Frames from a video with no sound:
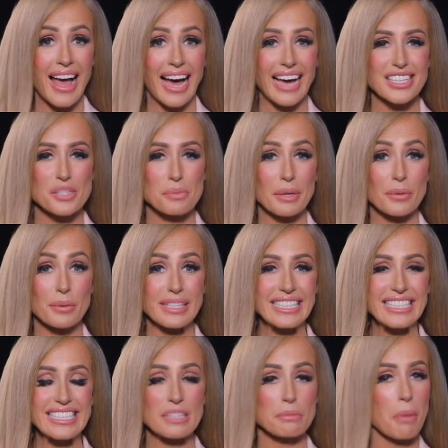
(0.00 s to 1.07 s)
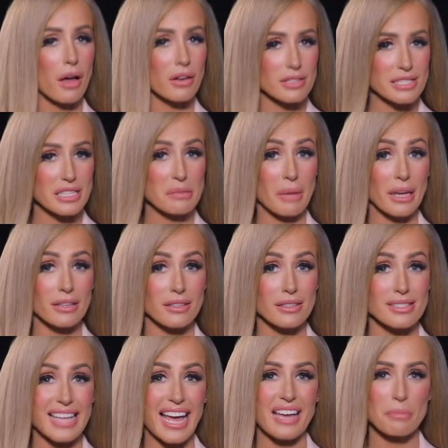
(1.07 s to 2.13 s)
and speak with leading
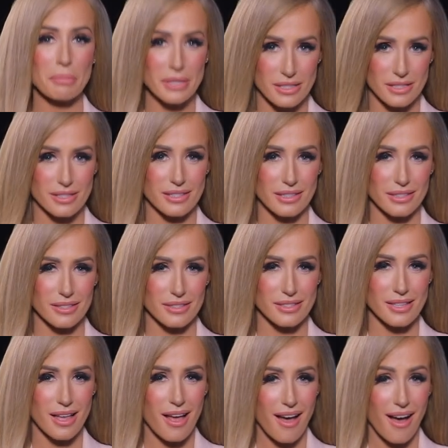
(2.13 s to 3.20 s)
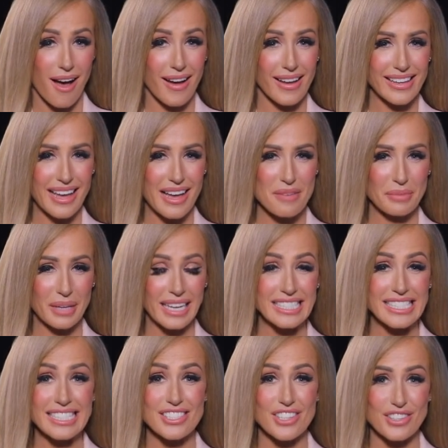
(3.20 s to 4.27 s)
policymakers and business leaders. I am
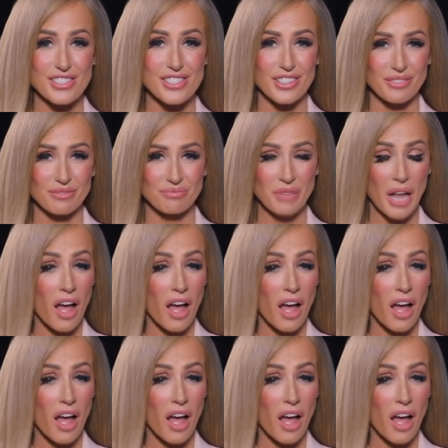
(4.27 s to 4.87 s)
Katie Jensen.